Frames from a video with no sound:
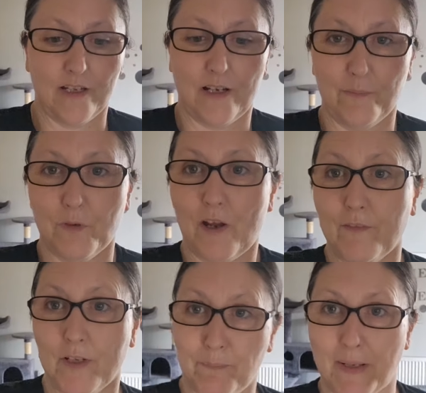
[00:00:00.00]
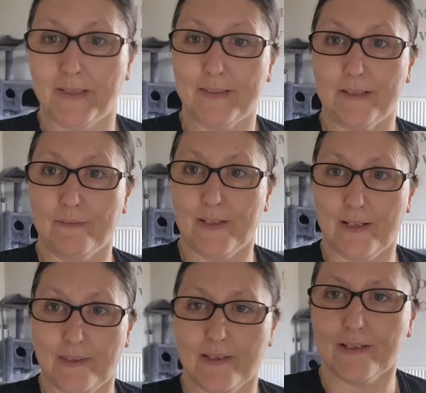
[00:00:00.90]
I'm not having to bend down
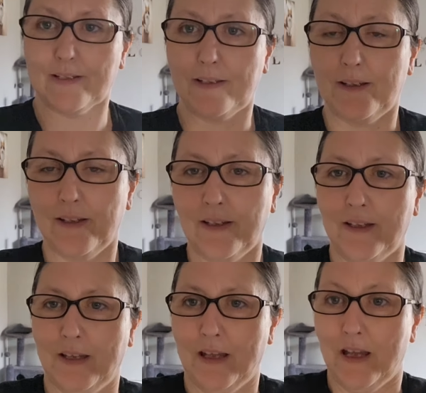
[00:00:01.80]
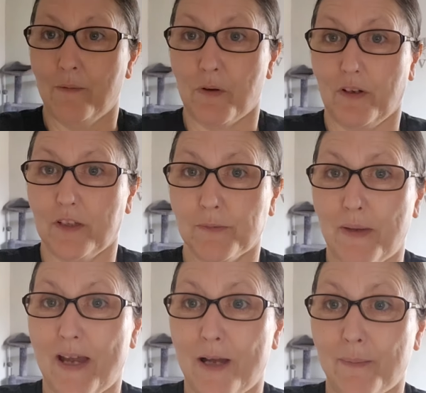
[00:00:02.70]
like that, because
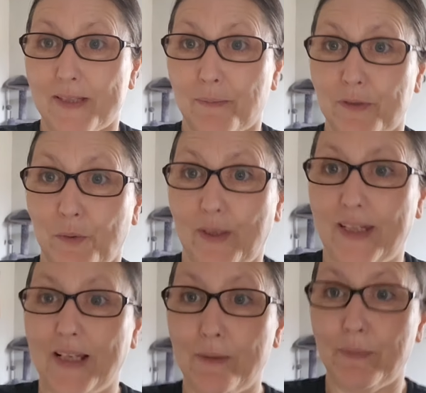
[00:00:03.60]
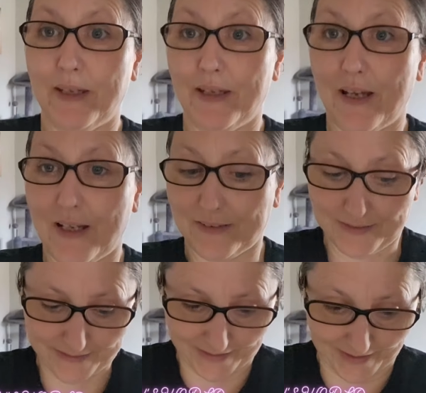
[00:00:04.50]
my arm is absolutely killing me
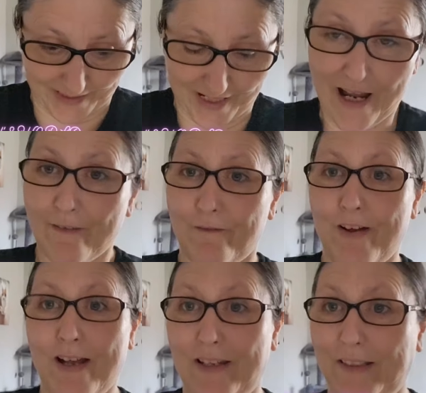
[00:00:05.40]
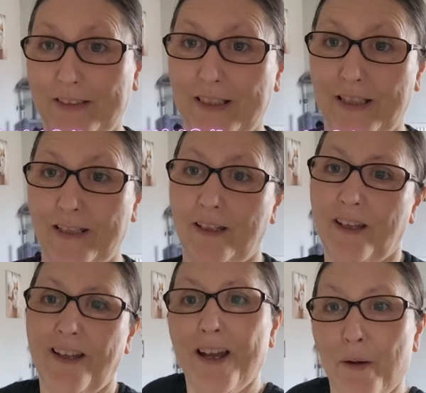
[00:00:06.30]
and I can't find
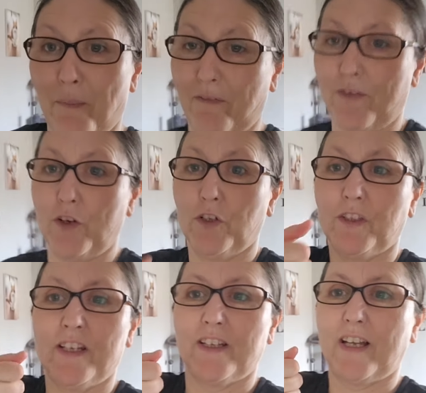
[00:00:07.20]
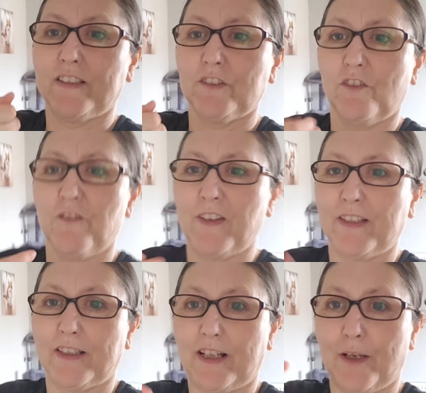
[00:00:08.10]
my phone handle thing
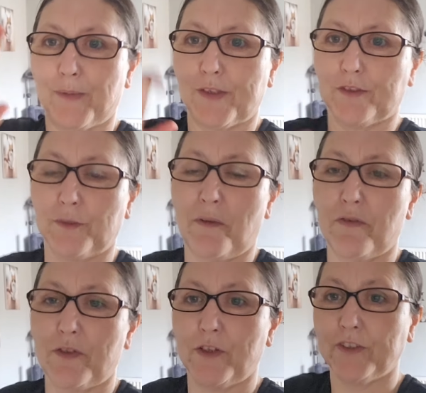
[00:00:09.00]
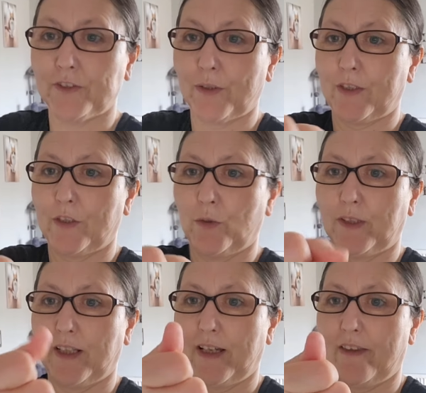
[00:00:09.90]
that clips onto my phone so I can hold
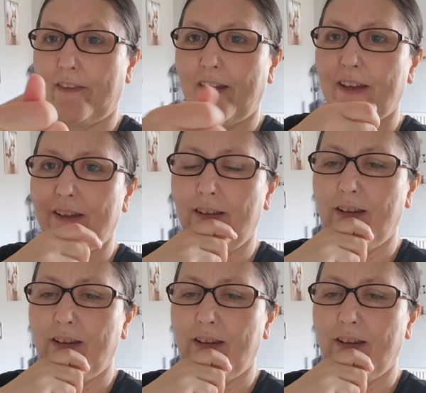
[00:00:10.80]
it like that.